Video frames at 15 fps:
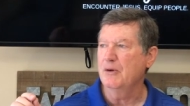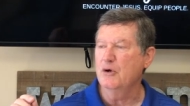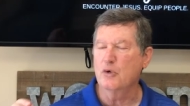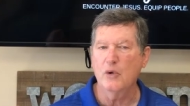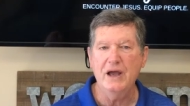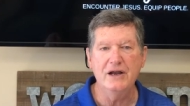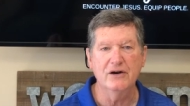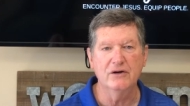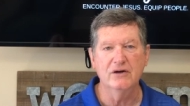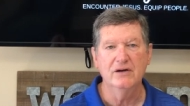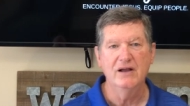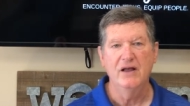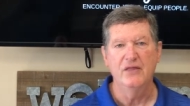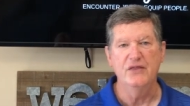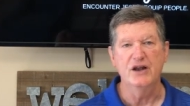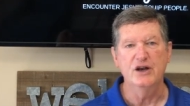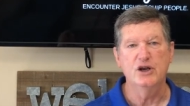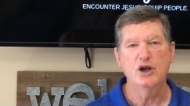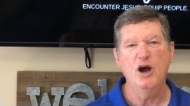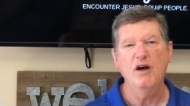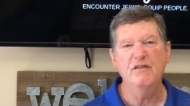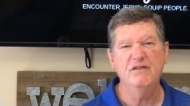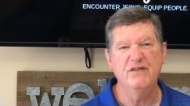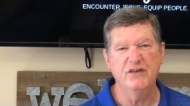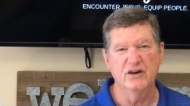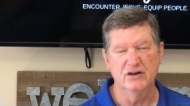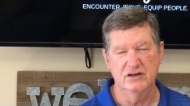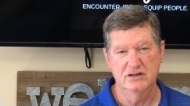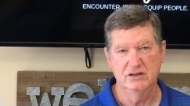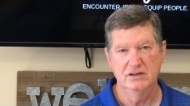greater than
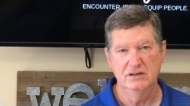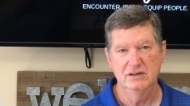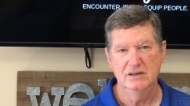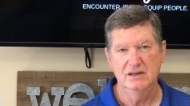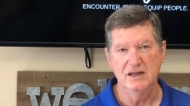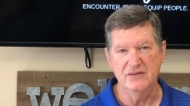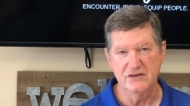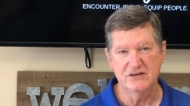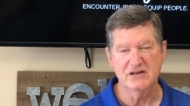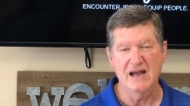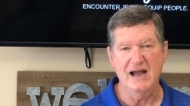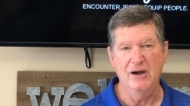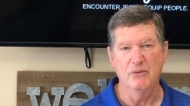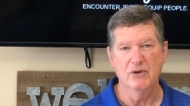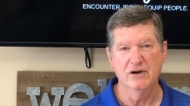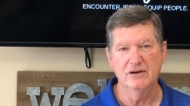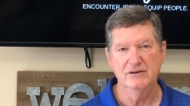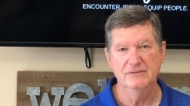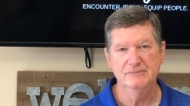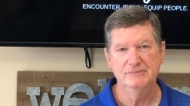comfort in this hour.